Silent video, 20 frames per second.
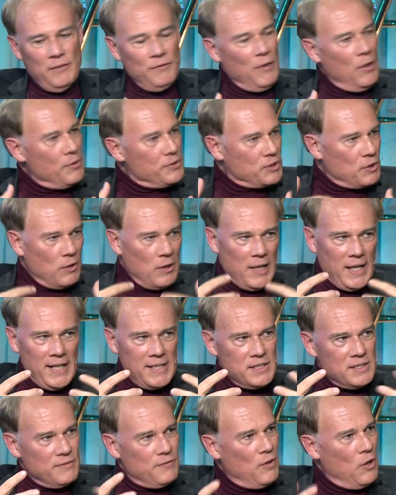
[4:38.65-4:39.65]
false
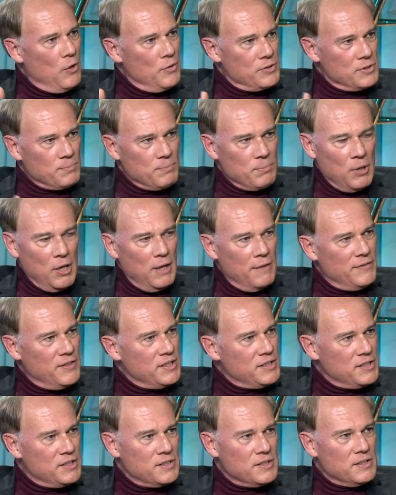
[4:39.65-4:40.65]
Christ, false
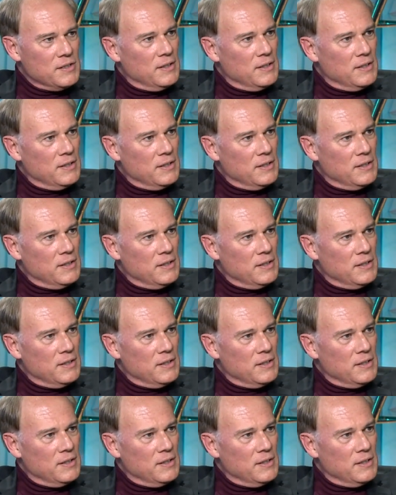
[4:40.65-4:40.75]
prophets.